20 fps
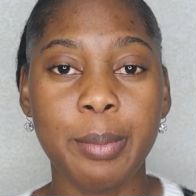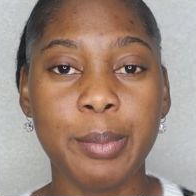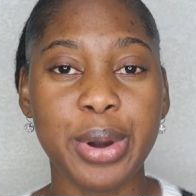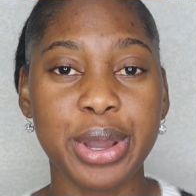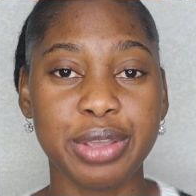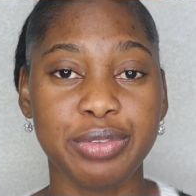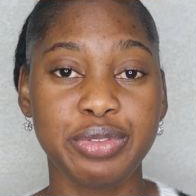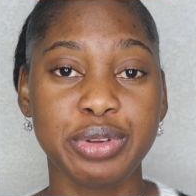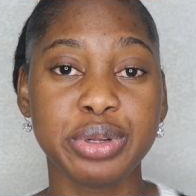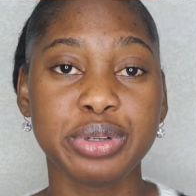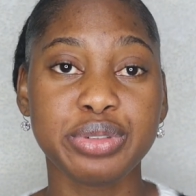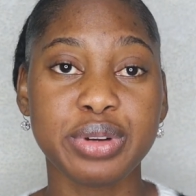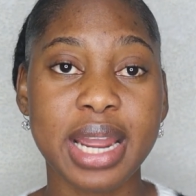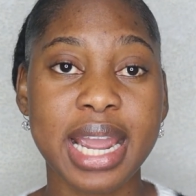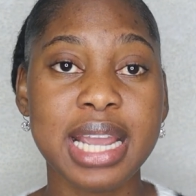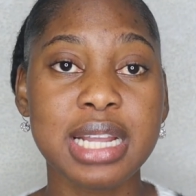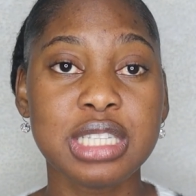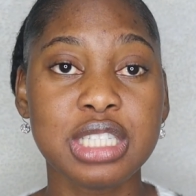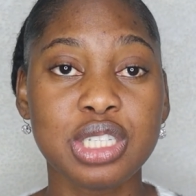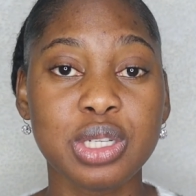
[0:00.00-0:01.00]
But if you're
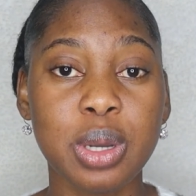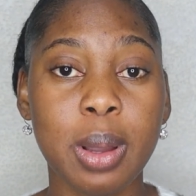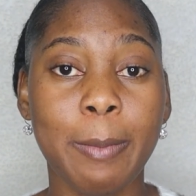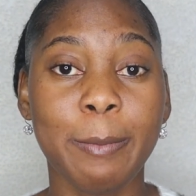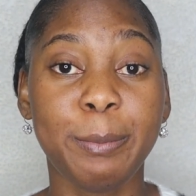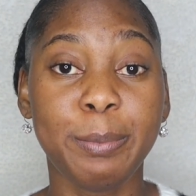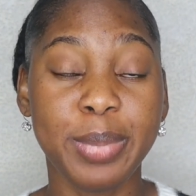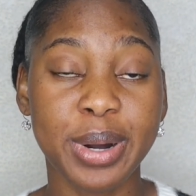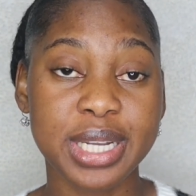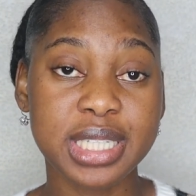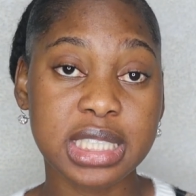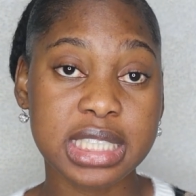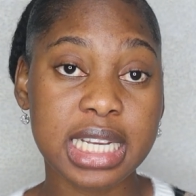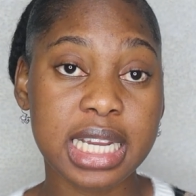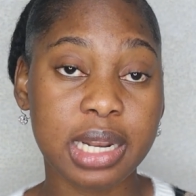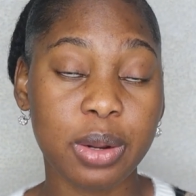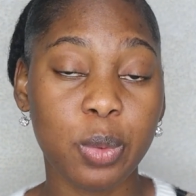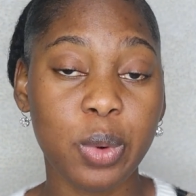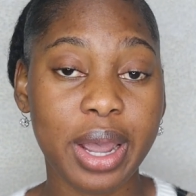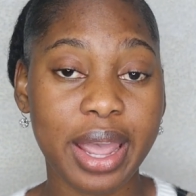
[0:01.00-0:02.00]
trying to
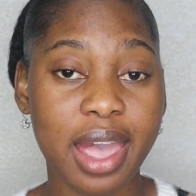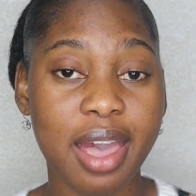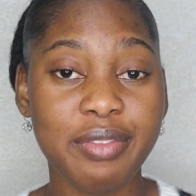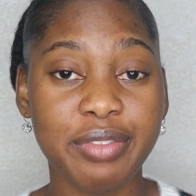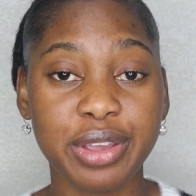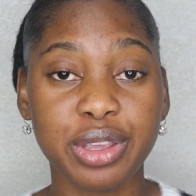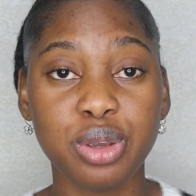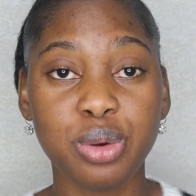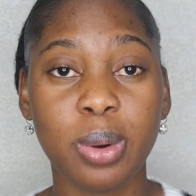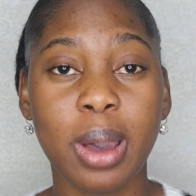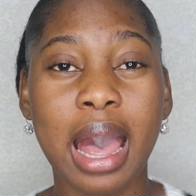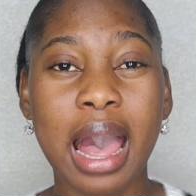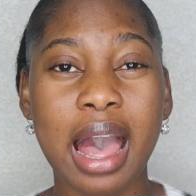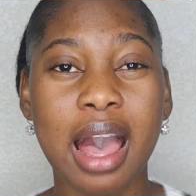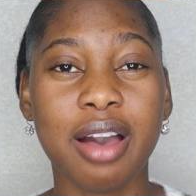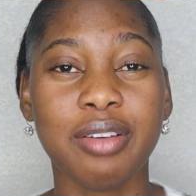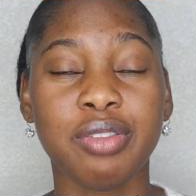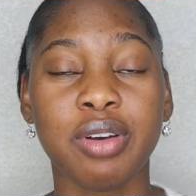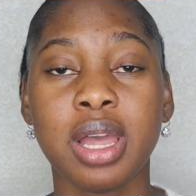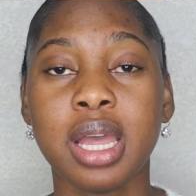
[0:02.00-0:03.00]
budget whatever you
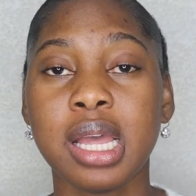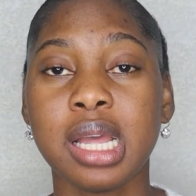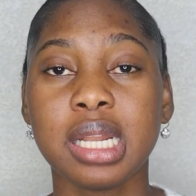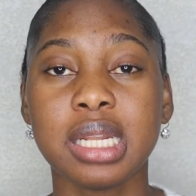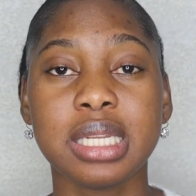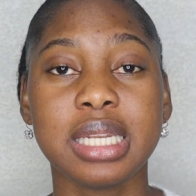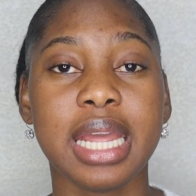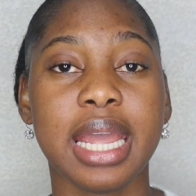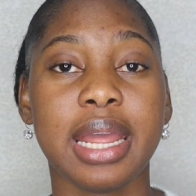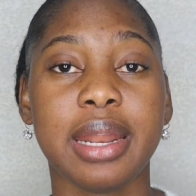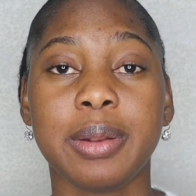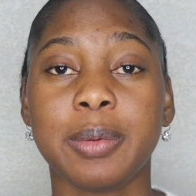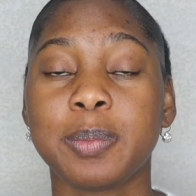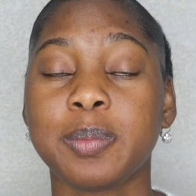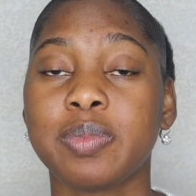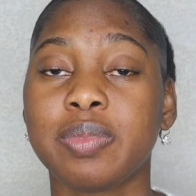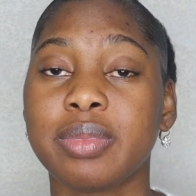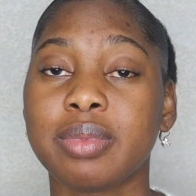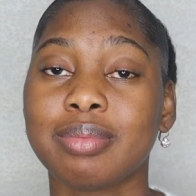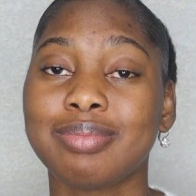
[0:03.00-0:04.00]
have, then
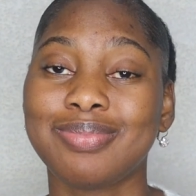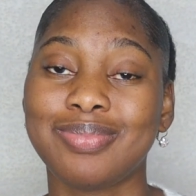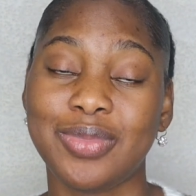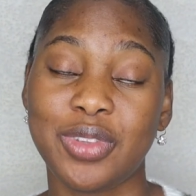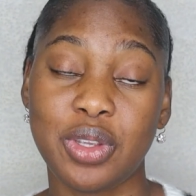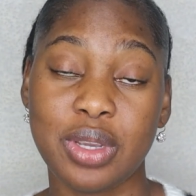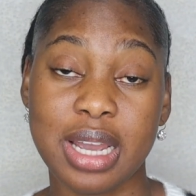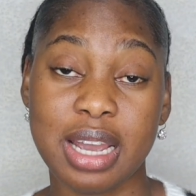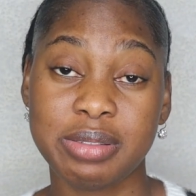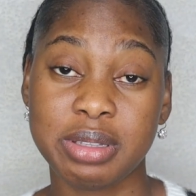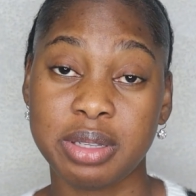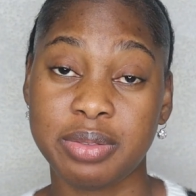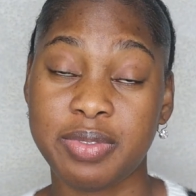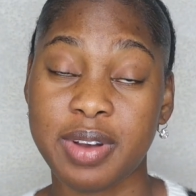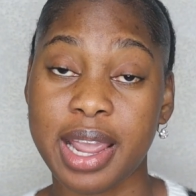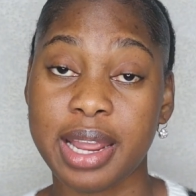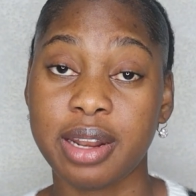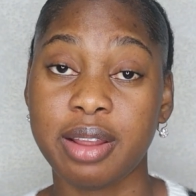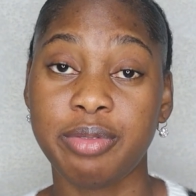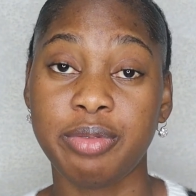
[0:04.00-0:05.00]
you have to
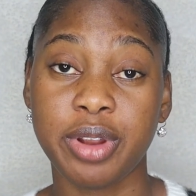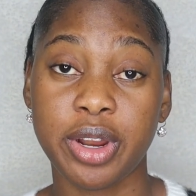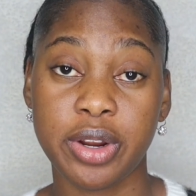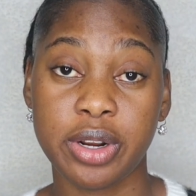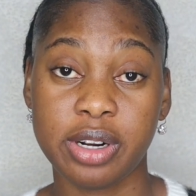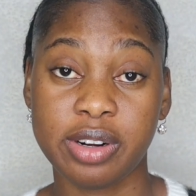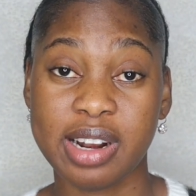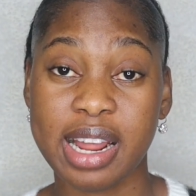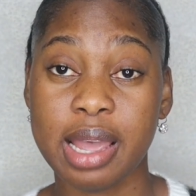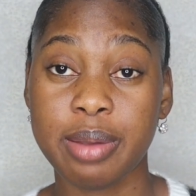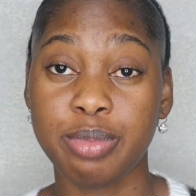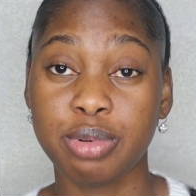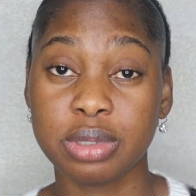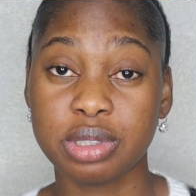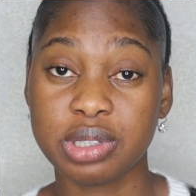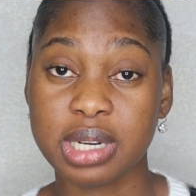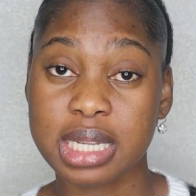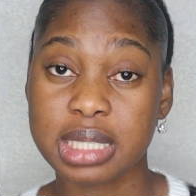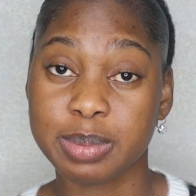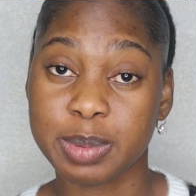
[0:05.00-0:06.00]
find a very reliable
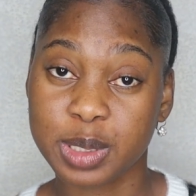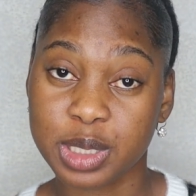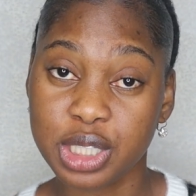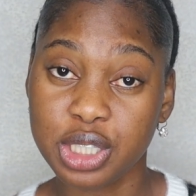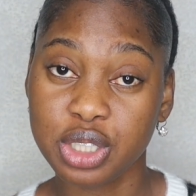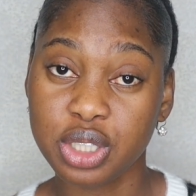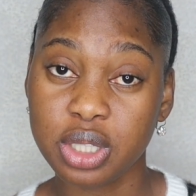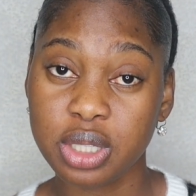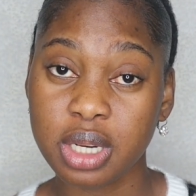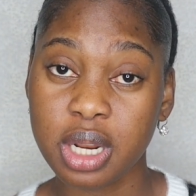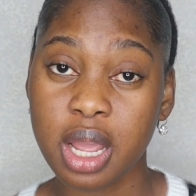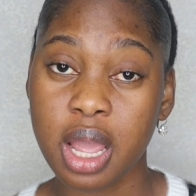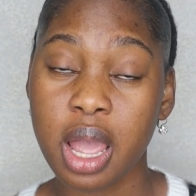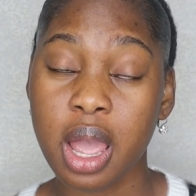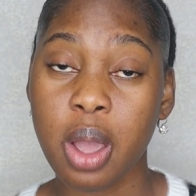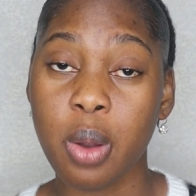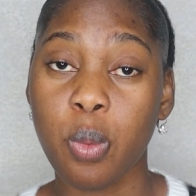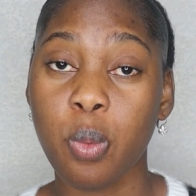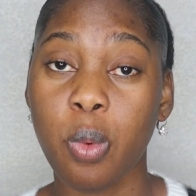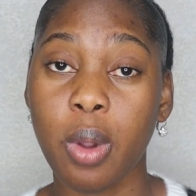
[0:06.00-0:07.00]
transportation
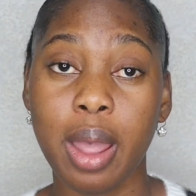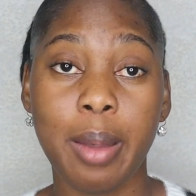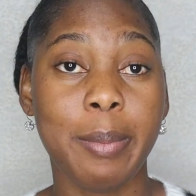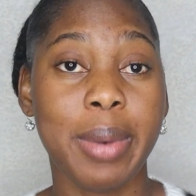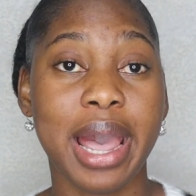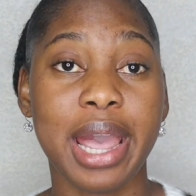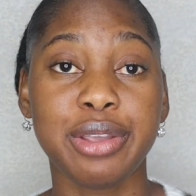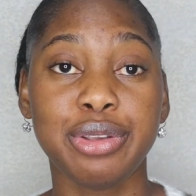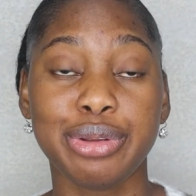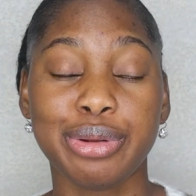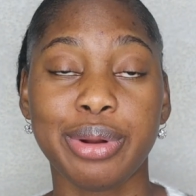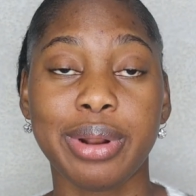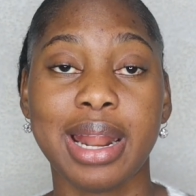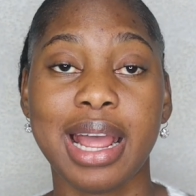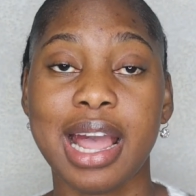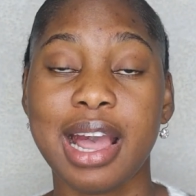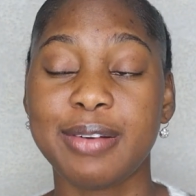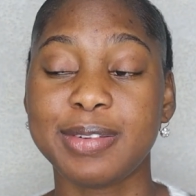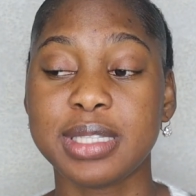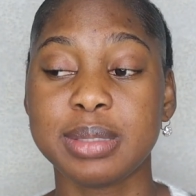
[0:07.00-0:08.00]
whereby you don't
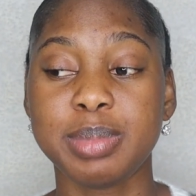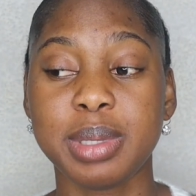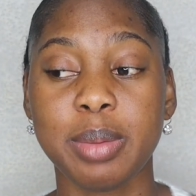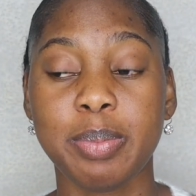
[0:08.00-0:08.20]
have to